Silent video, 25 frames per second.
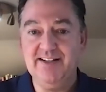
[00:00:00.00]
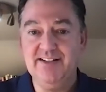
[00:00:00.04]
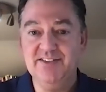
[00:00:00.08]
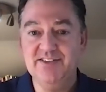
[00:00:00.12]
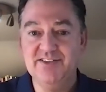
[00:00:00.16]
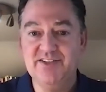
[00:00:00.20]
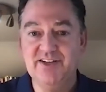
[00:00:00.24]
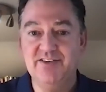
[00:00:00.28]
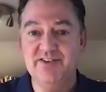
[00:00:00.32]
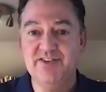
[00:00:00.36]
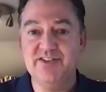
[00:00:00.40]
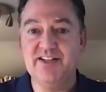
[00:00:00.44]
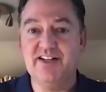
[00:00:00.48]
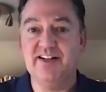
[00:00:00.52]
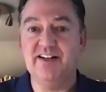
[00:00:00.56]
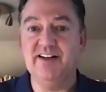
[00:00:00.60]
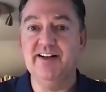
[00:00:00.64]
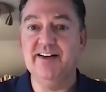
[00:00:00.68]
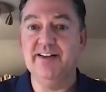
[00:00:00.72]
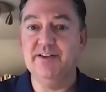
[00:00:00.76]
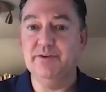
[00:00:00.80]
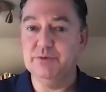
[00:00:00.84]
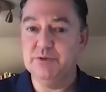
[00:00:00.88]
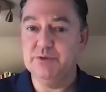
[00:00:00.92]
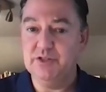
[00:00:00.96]
And so
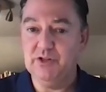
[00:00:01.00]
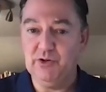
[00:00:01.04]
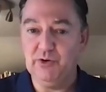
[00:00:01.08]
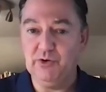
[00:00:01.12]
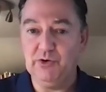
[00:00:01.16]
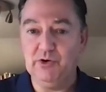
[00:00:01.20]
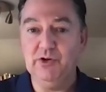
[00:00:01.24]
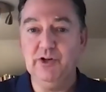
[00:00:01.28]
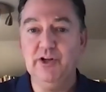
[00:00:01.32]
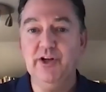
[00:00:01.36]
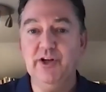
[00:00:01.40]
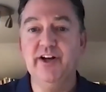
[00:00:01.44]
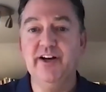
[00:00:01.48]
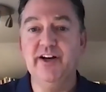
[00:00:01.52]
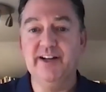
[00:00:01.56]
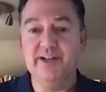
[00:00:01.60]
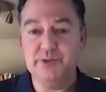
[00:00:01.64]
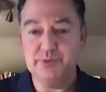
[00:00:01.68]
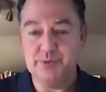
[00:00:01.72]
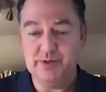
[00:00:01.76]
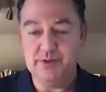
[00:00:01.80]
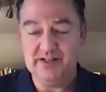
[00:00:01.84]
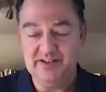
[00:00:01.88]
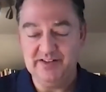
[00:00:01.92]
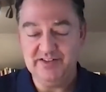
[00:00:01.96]
suddenly there was a lot of learnings
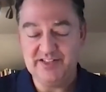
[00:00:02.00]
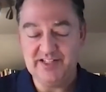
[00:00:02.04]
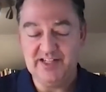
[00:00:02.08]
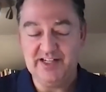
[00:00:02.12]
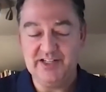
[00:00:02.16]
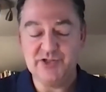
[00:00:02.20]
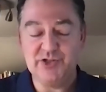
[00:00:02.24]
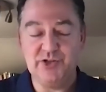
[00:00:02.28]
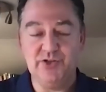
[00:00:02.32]
we can touch